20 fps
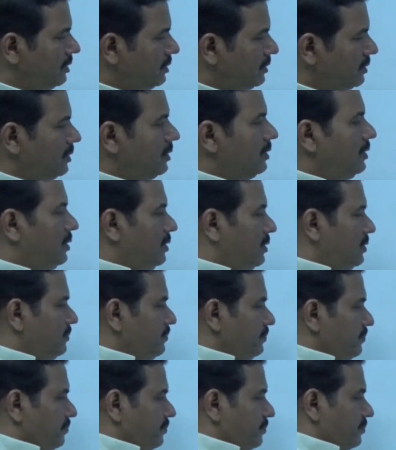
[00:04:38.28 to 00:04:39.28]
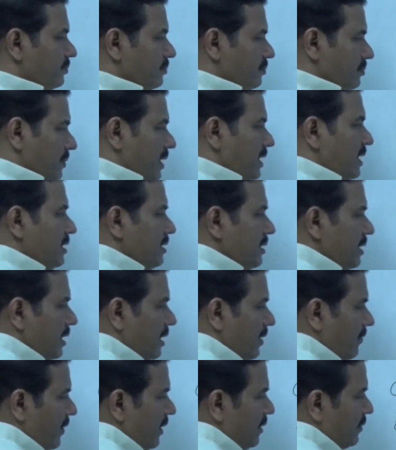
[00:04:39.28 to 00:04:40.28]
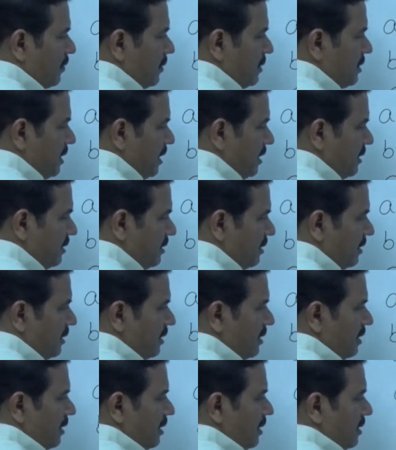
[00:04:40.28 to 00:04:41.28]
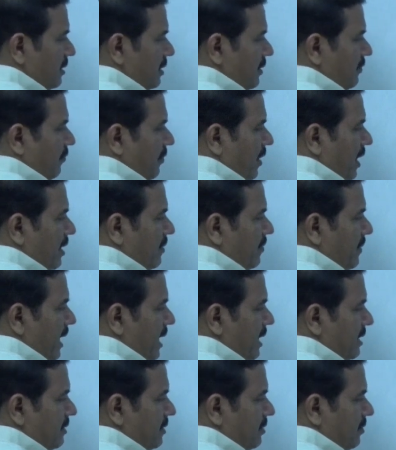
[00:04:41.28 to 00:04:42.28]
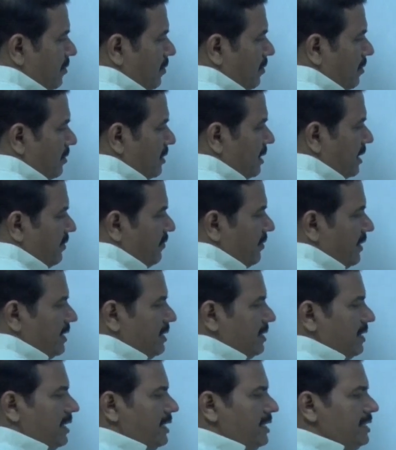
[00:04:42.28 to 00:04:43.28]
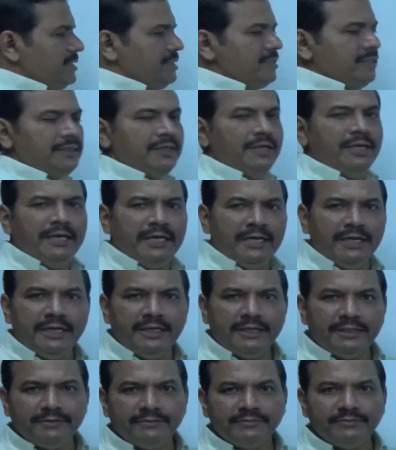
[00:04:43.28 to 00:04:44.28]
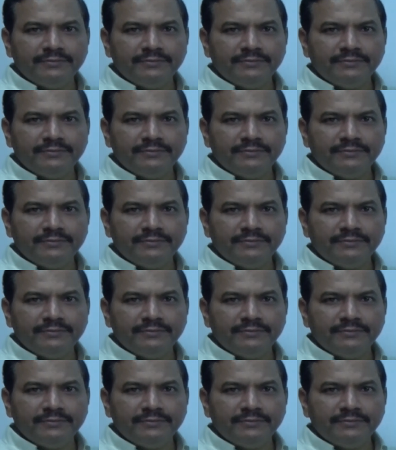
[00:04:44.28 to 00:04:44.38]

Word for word: So, but in the given question, the format code given is D